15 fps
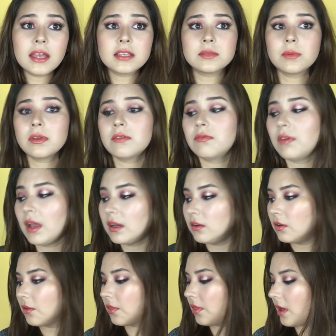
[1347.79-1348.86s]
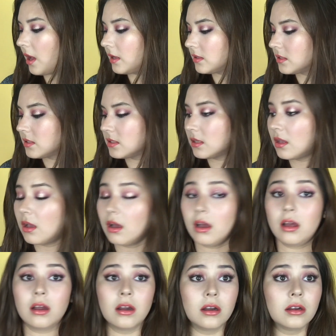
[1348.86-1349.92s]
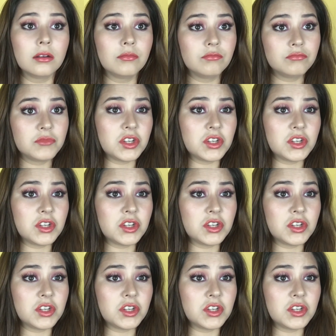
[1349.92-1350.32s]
guess my final thoughts are